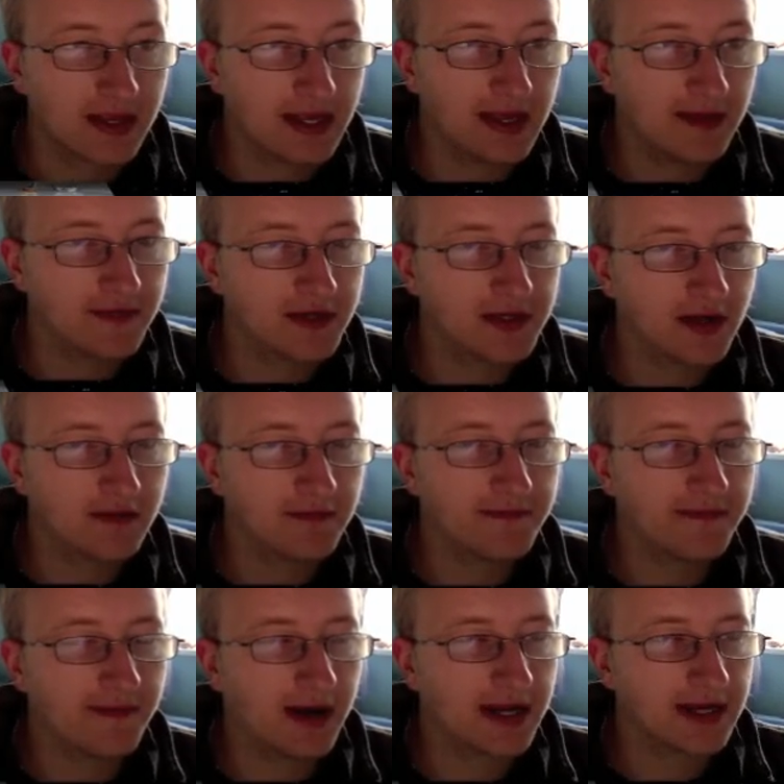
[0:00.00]
If you don't
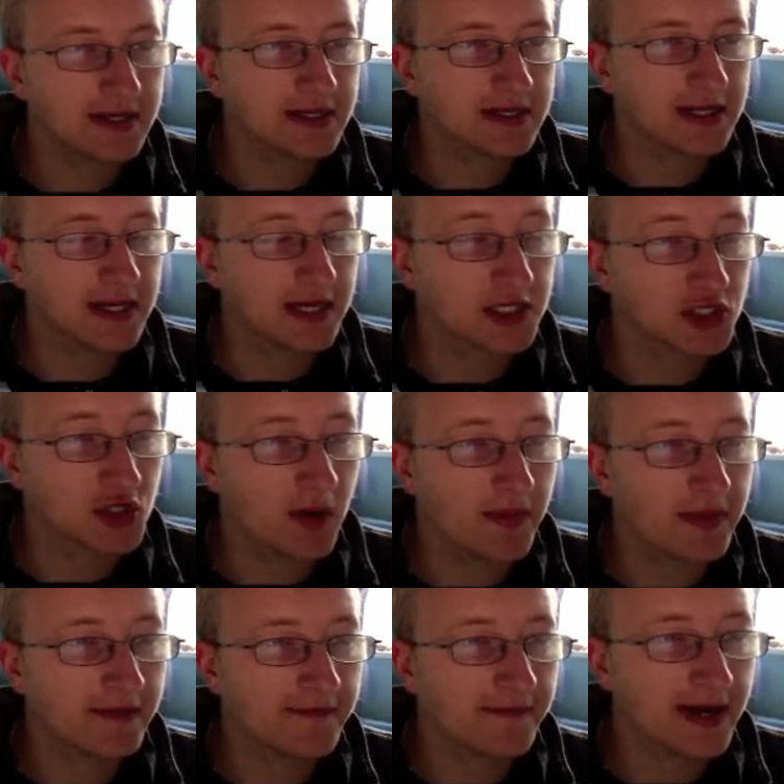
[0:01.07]
find it doesn't show up
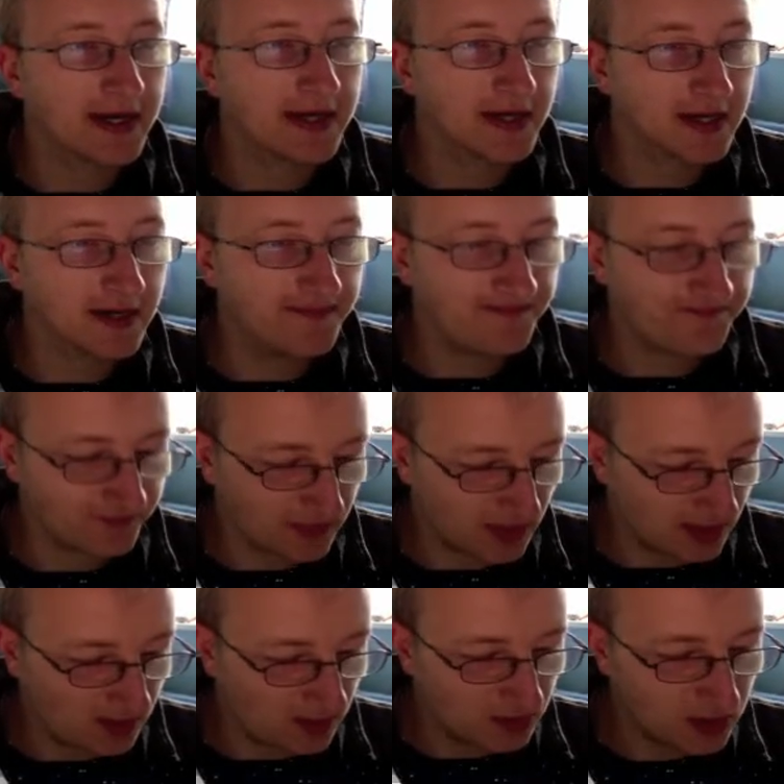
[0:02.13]
in the Finder,
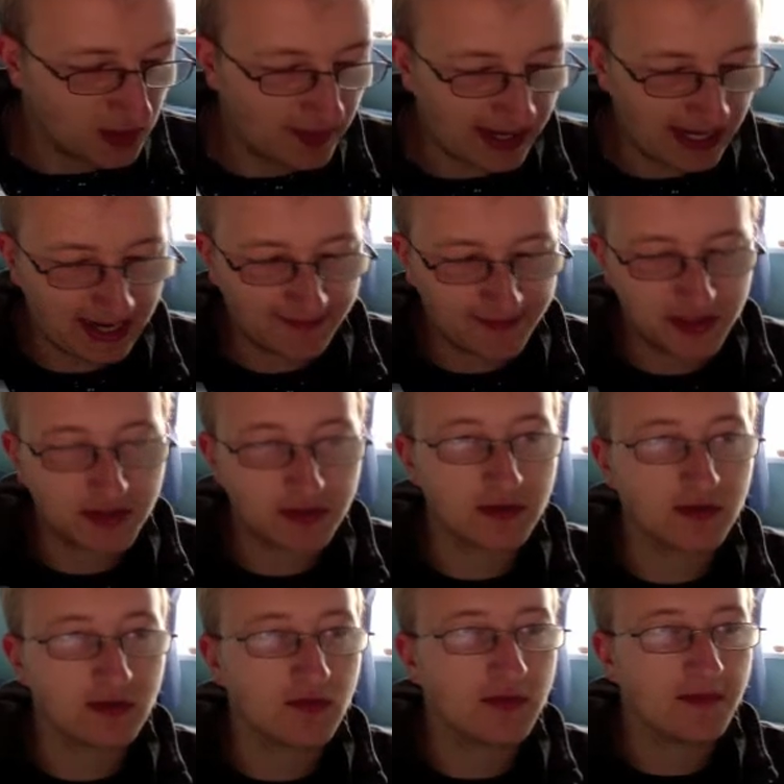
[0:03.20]
you may have
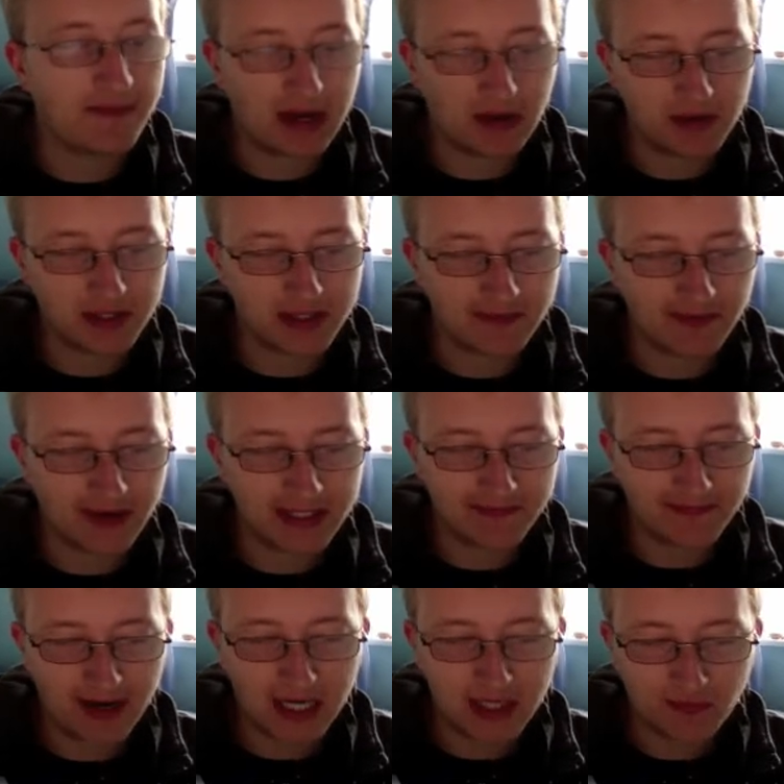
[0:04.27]
to mount the device
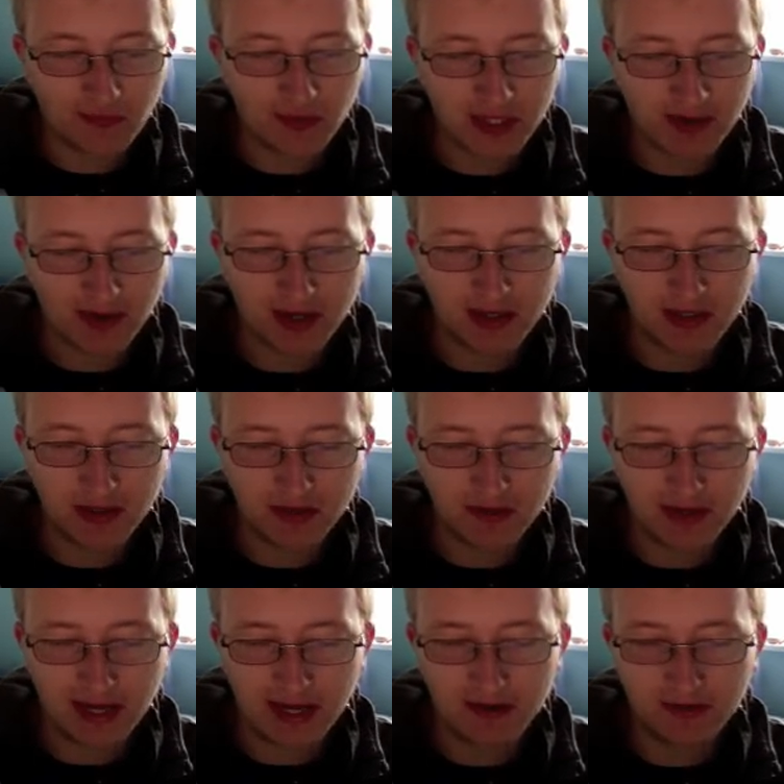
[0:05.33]
first, which I'm going to do
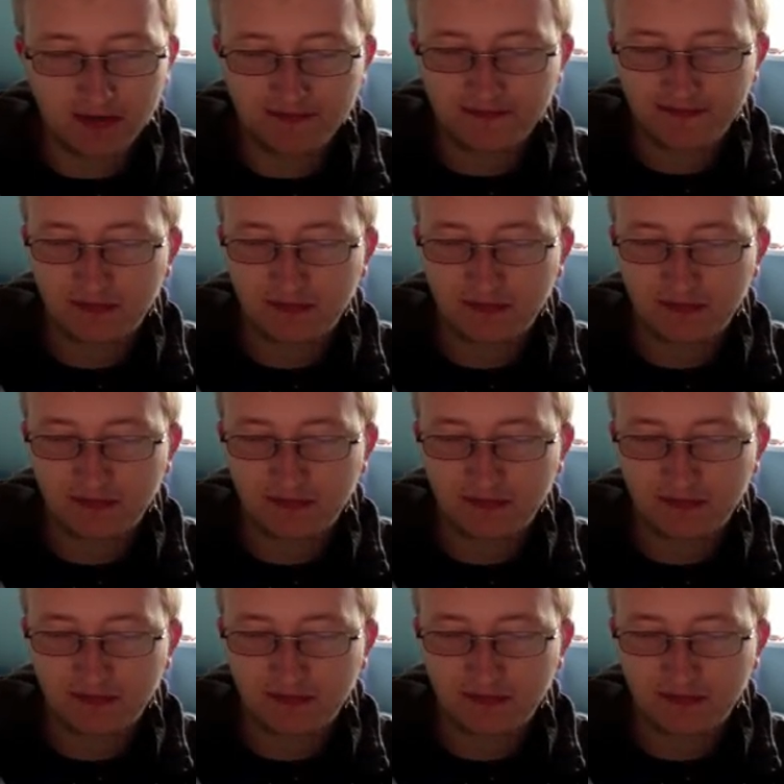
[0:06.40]
now.